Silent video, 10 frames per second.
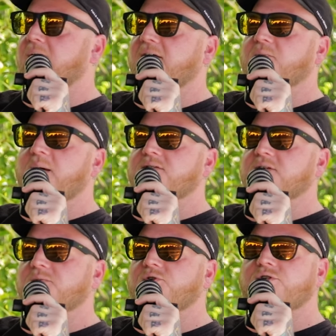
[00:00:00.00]
I've met
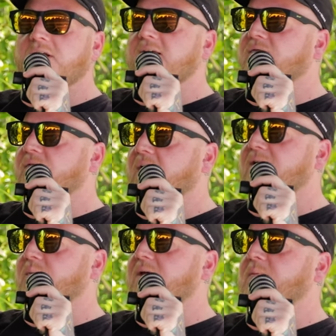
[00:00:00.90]
some shitty
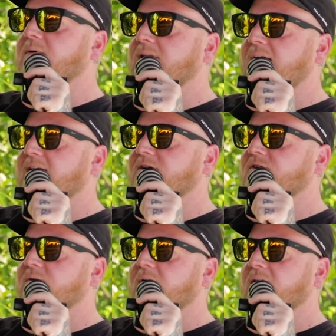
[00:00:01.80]
fucking people in that
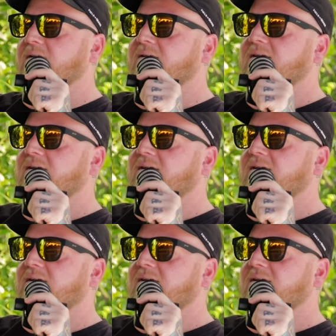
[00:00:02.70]
industry